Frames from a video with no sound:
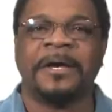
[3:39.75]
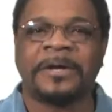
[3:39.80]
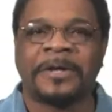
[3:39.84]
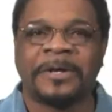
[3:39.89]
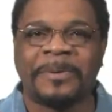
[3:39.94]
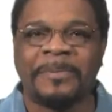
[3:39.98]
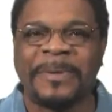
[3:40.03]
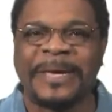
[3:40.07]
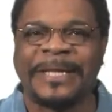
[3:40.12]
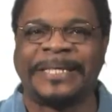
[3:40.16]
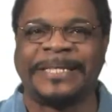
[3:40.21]

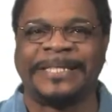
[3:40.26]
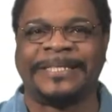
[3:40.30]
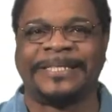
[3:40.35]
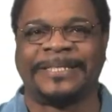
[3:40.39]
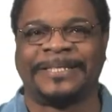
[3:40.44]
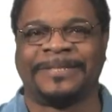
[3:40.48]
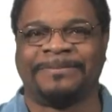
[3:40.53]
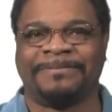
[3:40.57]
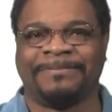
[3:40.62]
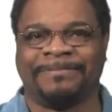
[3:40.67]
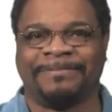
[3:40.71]

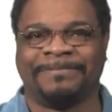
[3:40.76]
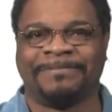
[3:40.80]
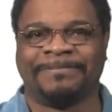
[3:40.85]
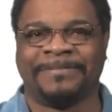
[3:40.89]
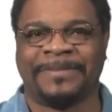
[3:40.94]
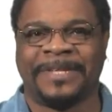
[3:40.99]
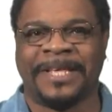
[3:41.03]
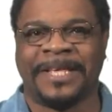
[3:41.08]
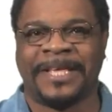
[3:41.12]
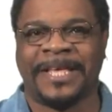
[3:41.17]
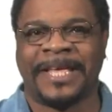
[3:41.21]
Committees
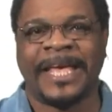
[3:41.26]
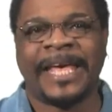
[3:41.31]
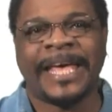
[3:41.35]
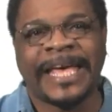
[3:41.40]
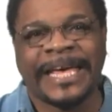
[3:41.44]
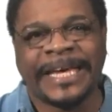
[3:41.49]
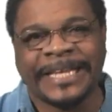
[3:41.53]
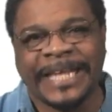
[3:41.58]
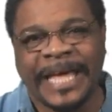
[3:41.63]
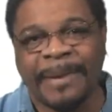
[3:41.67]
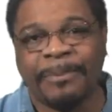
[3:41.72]

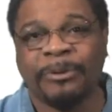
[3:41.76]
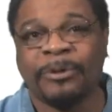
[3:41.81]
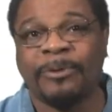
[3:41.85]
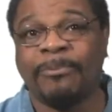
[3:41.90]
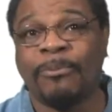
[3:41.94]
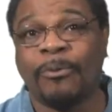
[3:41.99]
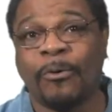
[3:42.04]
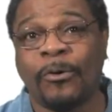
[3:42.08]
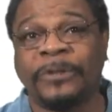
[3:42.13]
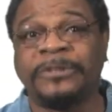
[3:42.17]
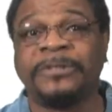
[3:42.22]
enable a
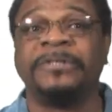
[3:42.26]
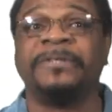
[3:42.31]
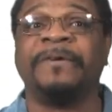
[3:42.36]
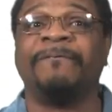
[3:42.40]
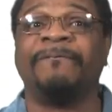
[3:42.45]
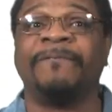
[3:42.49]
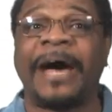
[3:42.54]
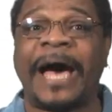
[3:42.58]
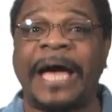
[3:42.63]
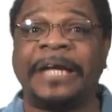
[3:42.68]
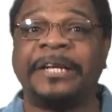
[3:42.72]
board to
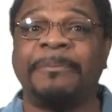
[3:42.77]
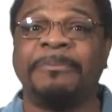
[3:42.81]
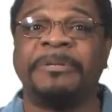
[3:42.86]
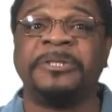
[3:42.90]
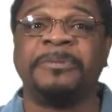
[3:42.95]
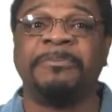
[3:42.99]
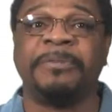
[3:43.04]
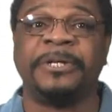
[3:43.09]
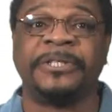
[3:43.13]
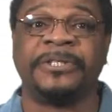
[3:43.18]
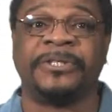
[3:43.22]
divide up its
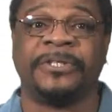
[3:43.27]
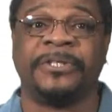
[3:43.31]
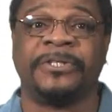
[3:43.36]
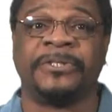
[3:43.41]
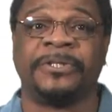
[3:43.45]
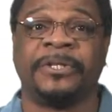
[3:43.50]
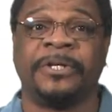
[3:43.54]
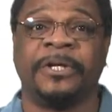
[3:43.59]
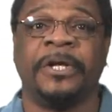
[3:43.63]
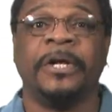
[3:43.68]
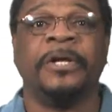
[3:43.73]
business
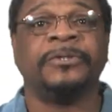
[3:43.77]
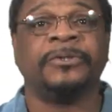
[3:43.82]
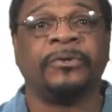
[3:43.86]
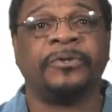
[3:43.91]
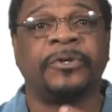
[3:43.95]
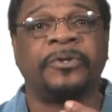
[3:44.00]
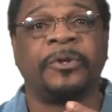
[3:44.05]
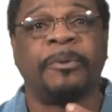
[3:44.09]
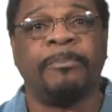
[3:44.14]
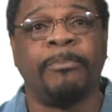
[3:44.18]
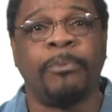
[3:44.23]
so
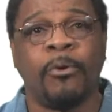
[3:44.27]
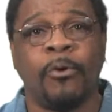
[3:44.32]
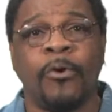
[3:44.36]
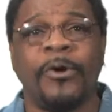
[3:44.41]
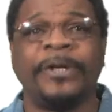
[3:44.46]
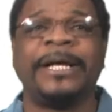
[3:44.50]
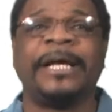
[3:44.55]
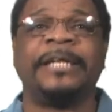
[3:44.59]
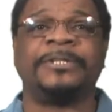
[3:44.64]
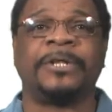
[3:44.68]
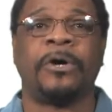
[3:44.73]
that the
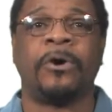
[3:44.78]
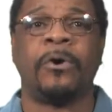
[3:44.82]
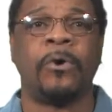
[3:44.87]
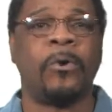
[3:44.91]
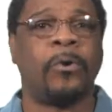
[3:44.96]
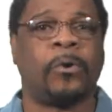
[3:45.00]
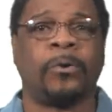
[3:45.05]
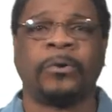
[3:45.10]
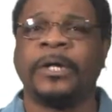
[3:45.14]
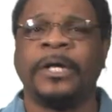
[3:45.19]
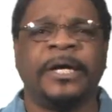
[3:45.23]
board as a
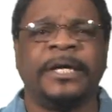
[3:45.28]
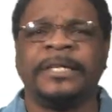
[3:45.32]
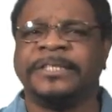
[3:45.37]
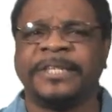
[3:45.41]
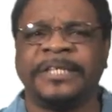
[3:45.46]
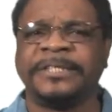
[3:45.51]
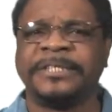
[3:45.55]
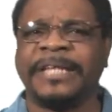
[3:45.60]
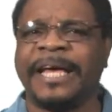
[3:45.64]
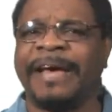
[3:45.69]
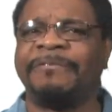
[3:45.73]
whole
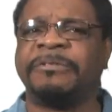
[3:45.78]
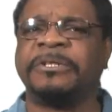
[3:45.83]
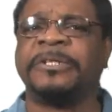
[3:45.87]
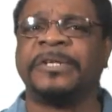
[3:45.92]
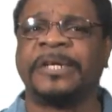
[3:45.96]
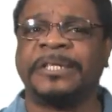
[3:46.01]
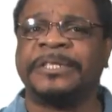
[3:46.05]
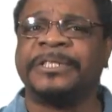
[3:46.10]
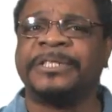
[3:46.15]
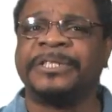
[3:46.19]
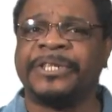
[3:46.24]
doesn't have to
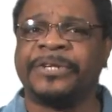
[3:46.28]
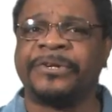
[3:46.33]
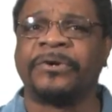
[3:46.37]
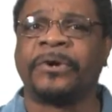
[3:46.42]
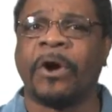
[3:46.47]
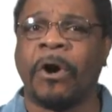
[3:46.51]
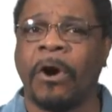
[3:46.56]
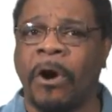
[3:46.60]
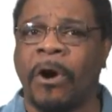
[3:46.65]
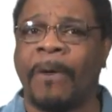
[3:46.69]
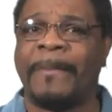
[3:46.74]
consider
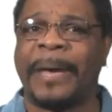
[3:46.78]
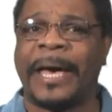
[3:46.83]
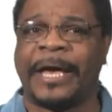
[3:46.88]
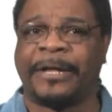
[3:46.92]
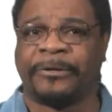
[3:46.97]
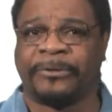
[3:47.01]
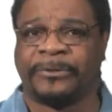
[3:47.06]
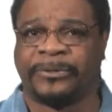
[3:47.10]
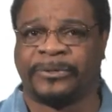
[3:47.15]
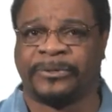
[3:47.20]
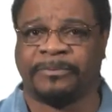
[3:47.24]
all
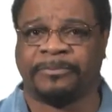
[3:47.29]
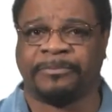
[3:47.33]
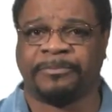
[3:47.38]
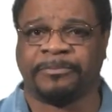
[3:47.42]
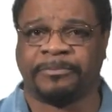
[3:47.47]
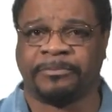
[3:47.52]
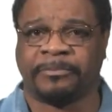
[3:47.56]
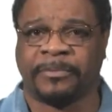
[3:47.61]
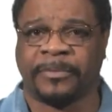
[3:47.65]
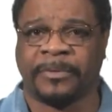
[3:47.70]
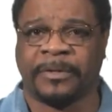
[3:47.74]
matters.
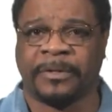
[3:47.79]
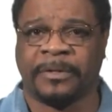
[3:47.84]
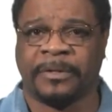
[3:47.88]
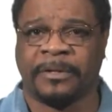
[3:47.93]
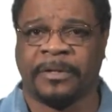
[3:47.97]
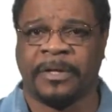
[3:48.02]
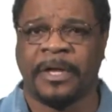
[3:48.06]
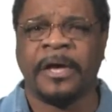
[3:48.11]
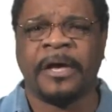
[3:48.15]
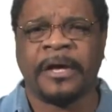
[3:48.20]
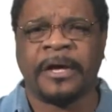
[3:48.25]

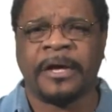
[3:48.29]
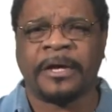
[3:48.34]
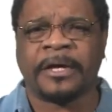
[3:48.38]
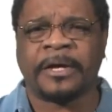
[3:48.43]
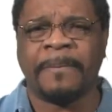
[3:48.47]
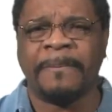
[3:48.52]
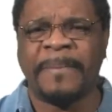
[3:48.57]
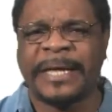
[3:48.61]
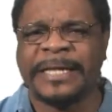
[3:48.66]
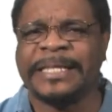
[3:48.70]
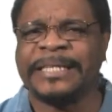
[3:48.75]

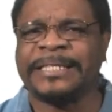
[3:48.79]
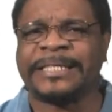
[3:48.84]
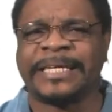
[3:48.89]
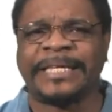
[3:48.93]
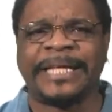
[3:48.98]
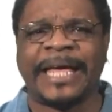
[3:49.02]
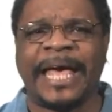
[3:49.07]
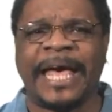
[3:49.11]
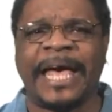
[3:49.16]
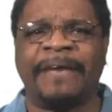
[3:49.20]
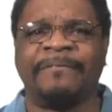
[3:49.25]
Committees can
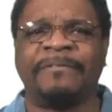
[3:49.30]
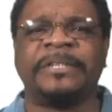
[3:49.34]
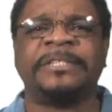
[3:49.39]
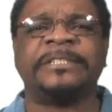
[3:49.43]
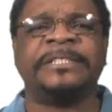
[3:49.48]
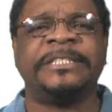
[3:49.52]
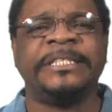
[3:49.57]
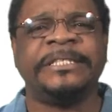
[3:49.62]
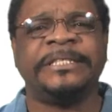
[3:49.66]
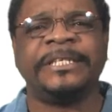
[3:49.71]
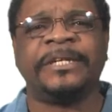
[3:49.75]
have
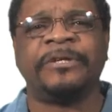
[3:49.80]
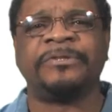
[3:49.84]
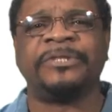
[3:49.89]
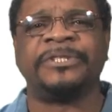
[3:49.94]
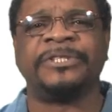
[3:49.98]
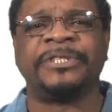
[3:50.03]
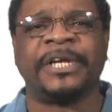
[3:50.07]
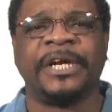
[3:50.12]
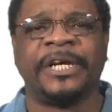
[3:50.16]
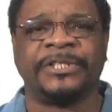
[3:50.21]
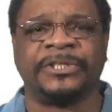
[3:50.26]
detailed
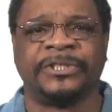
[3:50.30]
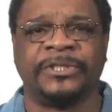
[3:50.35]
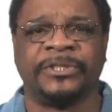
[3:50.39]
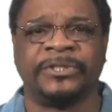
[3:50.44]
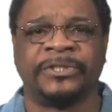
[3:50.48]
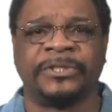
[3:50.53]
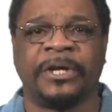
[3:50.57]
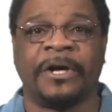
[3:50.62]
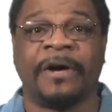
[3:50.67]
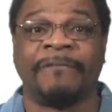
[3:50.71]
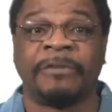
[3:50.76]

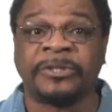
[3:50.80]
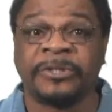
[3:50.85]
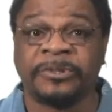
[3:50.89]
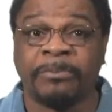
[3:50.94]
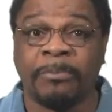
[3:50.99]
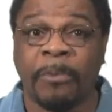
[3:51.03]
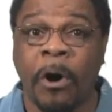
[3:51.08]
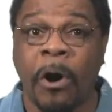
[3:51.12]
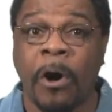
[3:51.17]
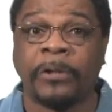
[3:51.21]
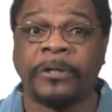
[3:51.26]
discussions of a
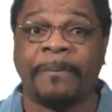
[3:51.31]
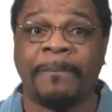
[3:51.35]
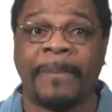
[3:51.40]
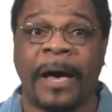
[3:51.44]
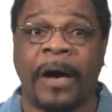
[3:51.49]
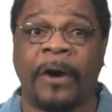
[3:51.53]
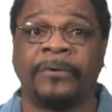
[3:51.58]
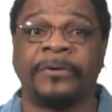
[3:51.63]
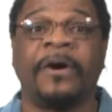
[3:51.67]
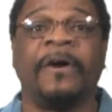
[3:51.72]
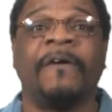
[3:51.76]
small
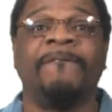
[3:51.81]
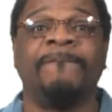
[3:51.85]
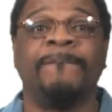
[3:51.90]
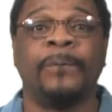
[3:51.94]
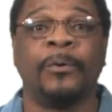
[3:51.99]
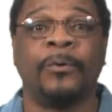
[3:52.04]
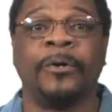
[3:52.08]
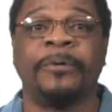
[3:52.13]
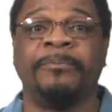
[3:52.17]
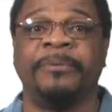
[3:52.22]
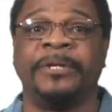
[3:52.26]
amount of
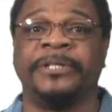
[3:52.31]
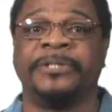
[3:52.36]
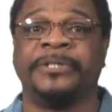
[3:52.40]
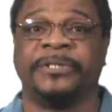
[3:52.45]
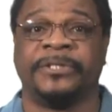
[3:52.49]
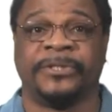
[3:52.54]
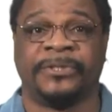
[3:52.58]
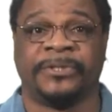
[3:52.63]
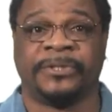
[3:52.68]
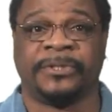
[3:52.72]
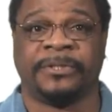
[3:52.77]
board
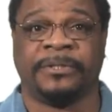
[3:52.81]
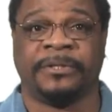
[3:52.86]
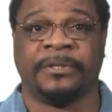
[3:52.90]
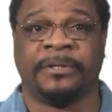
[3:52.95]
business.